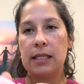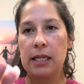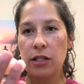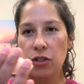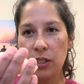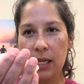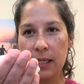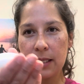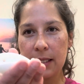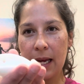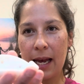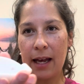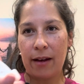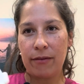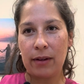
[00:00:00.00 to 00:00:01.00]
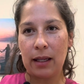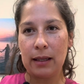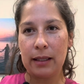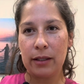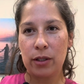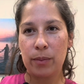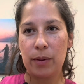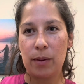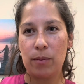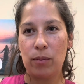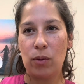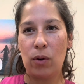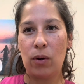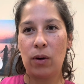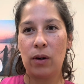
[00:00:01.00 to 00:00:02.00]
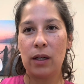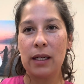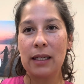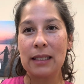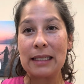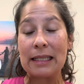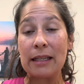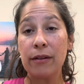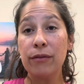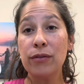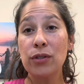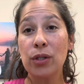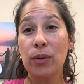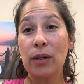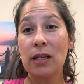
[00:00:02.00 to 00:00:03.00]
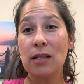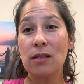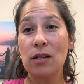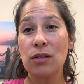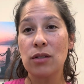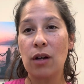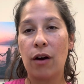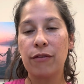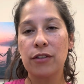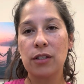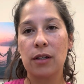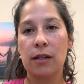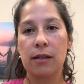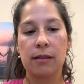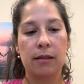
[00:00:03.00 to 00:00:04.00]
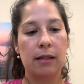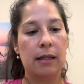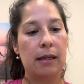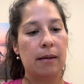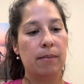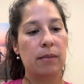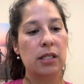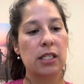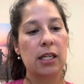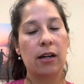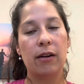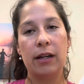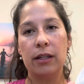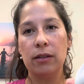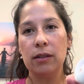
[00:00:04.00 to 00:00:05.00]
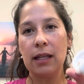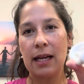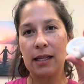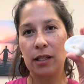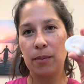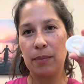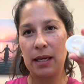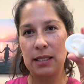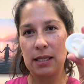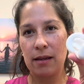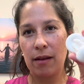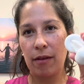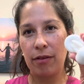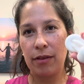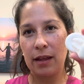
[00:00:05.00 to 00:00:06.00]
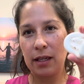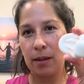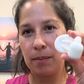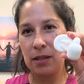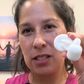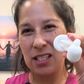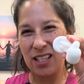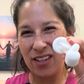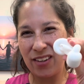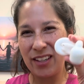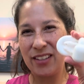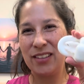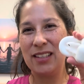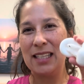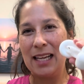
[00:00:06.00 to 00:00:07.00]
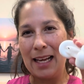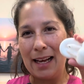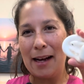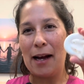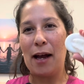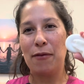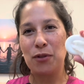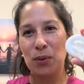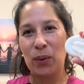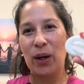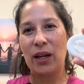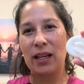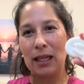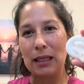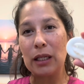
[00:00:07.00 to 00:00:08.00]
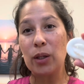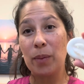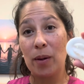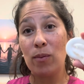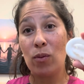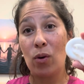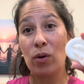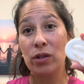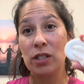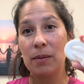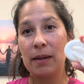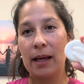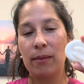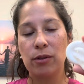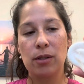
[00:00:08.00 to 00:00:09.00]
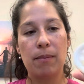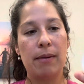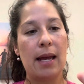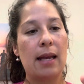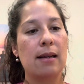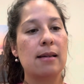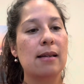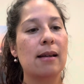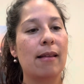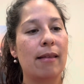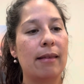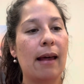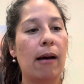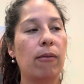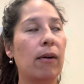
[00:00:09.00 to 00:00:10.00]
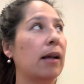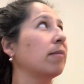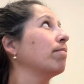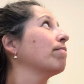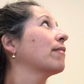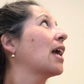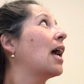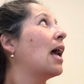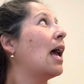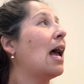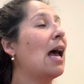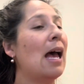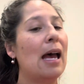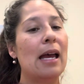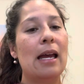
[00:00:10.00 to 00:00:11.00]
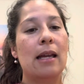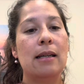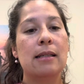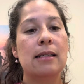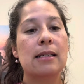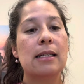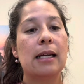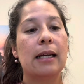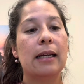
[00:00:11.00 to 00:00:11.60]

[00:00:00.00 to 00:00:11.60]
dish tends to have a little bit more give to it. It's a softer material compared to the thicker material. I have to work a little bit more to be able to bend that one. And